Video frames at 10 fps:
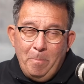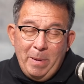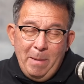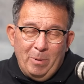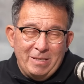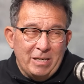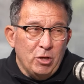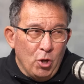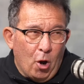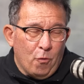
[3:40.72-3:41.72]
people did
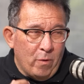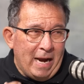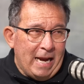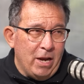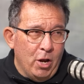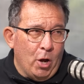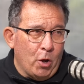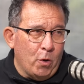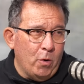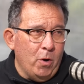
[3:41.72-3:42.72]
not really
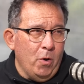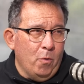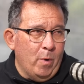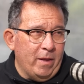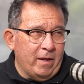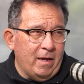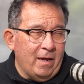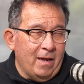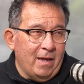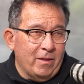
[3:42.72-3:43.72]
know whether
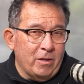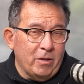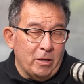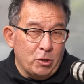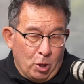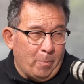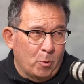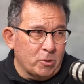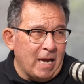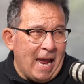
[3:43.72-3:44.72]
the top
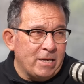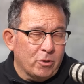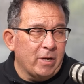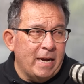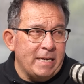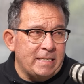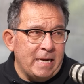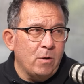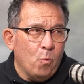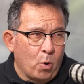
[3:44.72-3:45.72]
horse 8 on
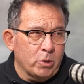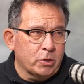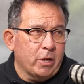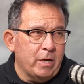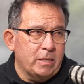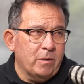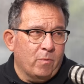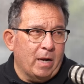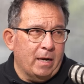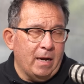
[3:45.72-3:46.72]
18 was going to
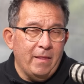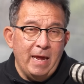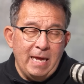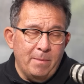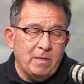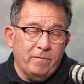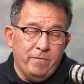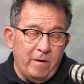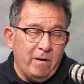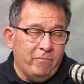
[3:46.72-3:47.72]
run, and they kept it
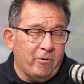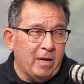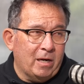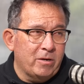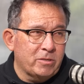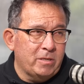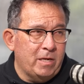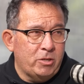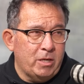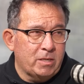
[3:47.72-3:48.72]
very, very close to their
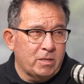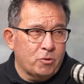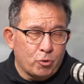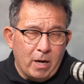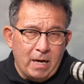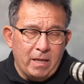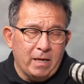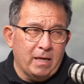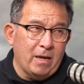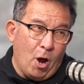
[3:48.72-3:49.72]
chest. The trainer,
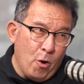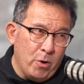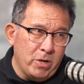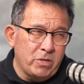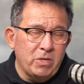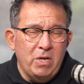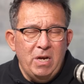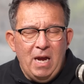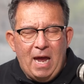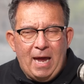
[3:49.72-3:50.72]
the owners,
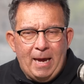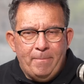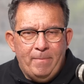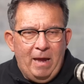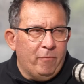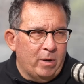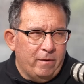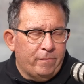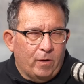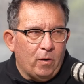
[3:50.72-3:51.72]
everyone
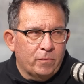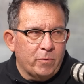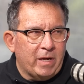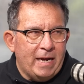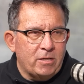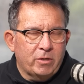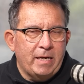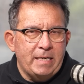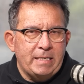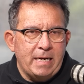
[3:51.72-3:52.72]
involved with 8 on
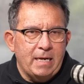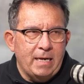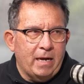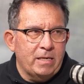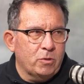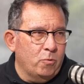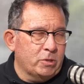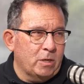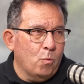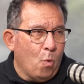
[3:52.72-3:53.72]
18. Now, he's a
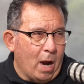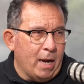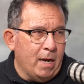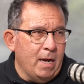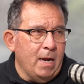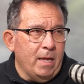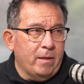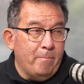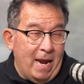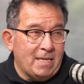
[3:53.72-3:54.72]
horse that won the
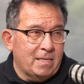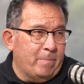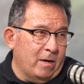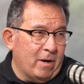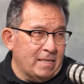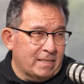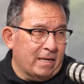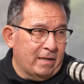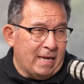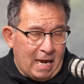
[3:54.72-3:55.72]
Met, the big race
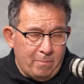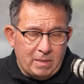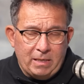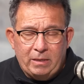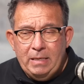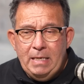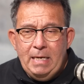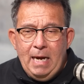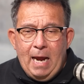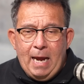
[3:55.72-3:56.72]
down in Cape Town,
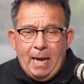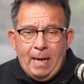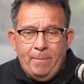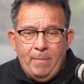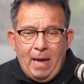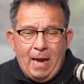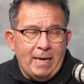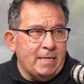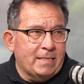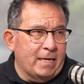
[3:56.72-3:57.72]
and
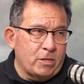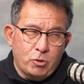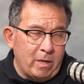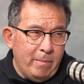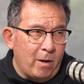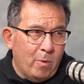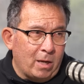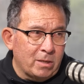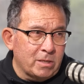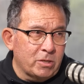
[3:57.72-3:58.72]
he's done extremely
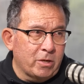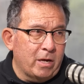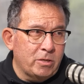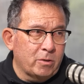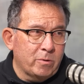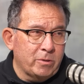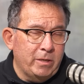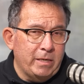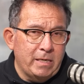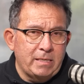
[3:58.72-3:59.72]
well since going to
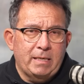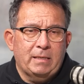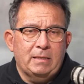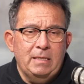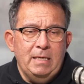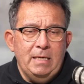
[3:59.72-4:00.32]
KwaZulu-Natal